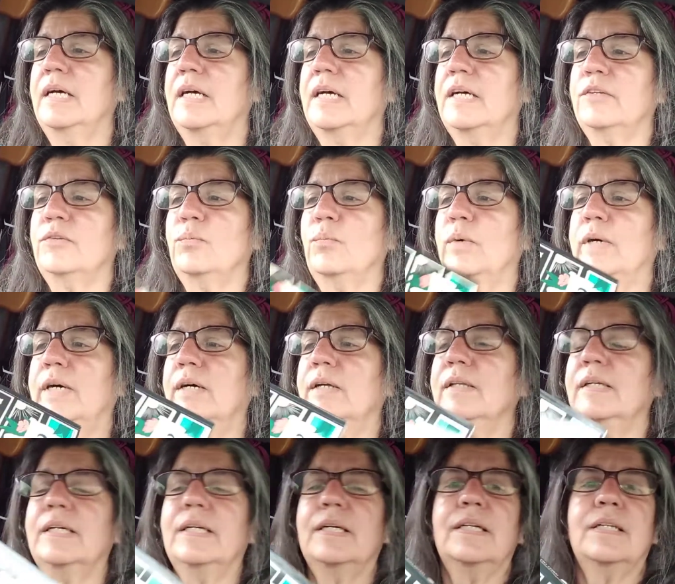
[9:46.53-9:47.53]
as well
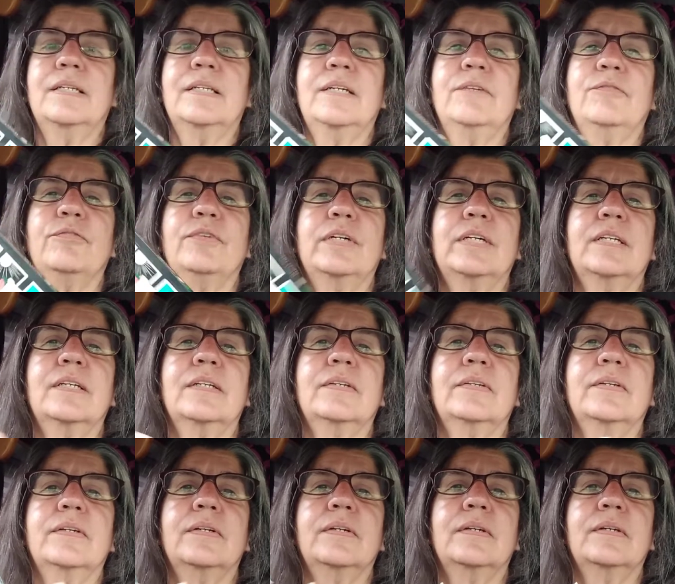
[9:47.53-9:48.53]
in different,